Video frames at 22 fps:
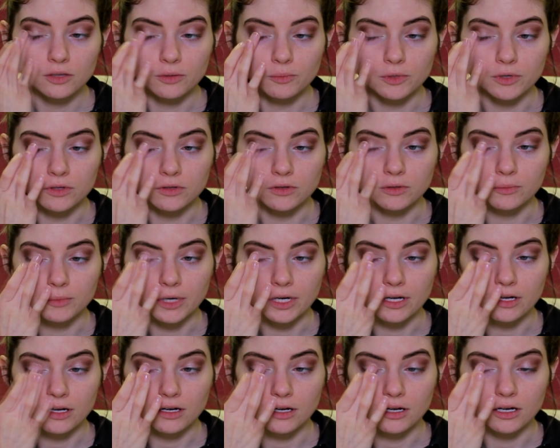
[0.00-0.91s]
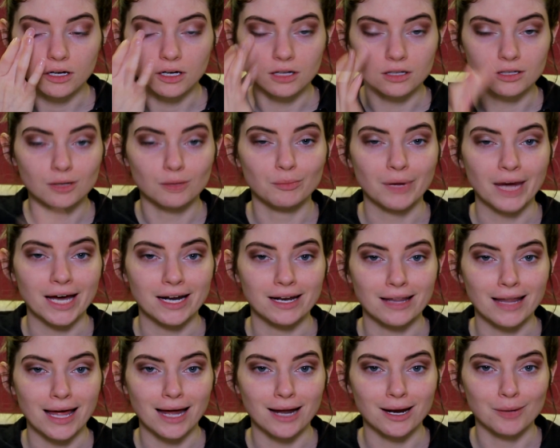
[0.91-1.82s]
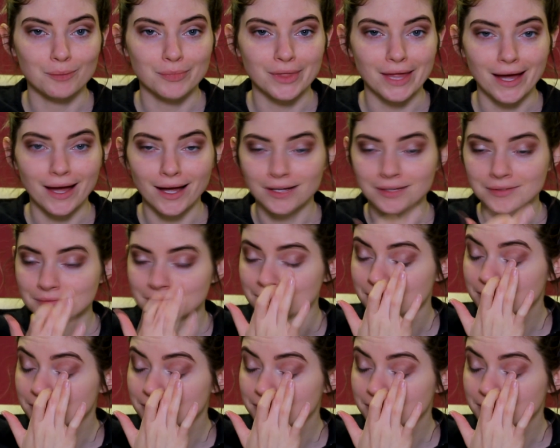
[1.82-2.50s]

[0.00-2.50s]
to put a little bit of that up there.